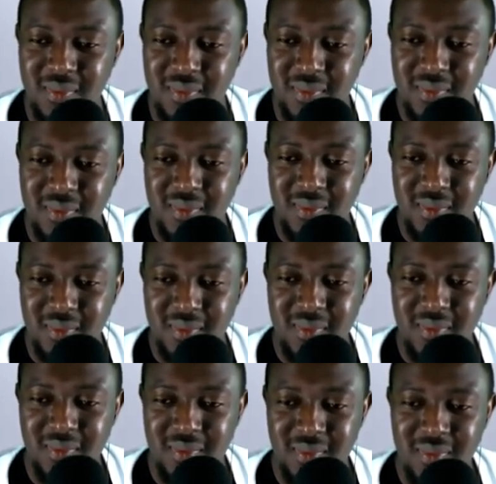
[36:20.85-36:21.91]

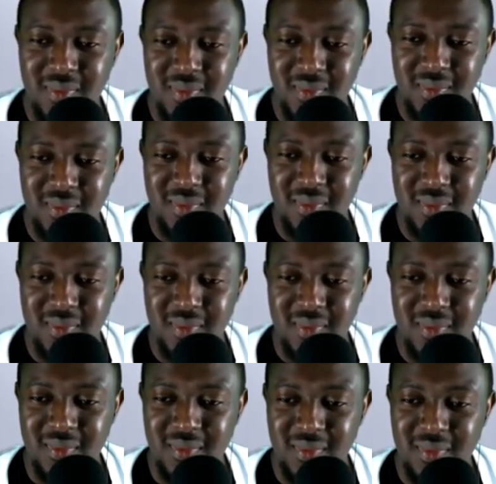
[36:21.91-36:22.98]

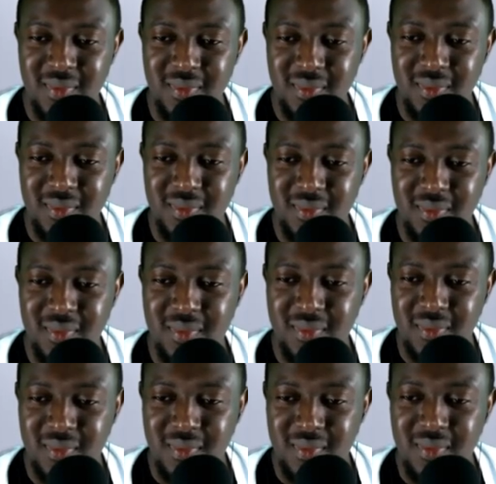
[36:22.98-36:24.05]

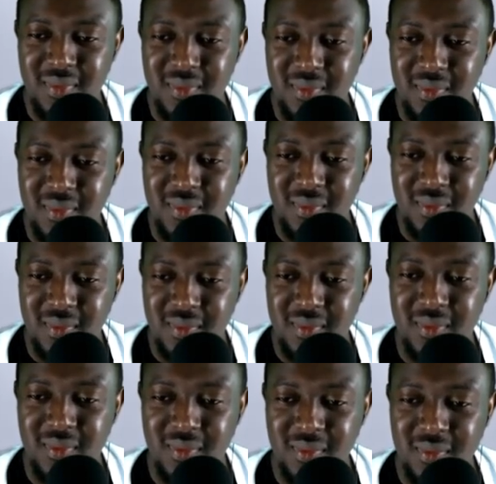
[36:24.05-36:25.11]

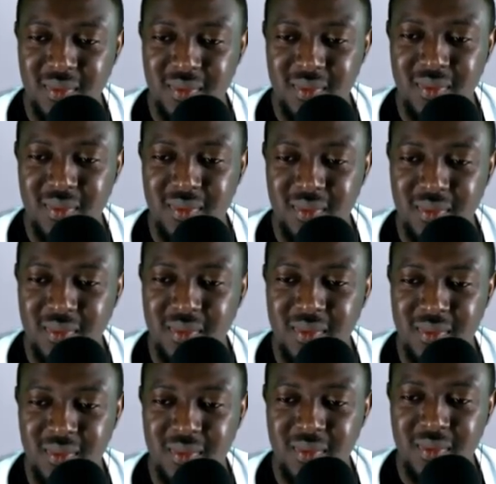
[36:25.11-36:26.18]

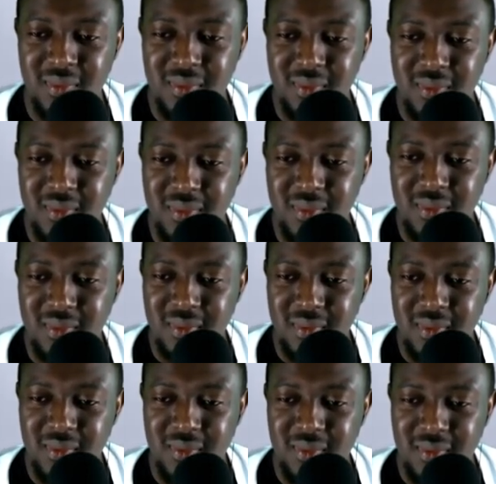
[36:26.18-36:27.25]

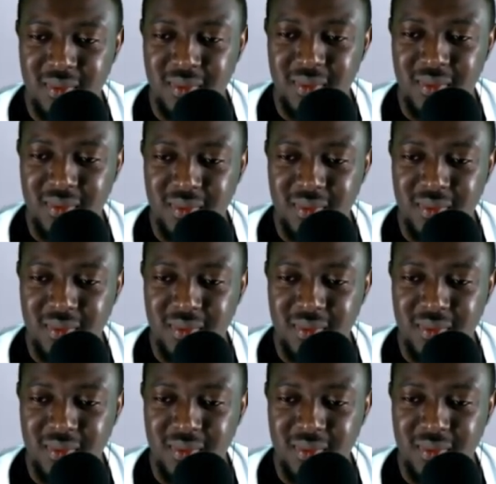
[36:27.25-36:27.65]
This person isn't speaking.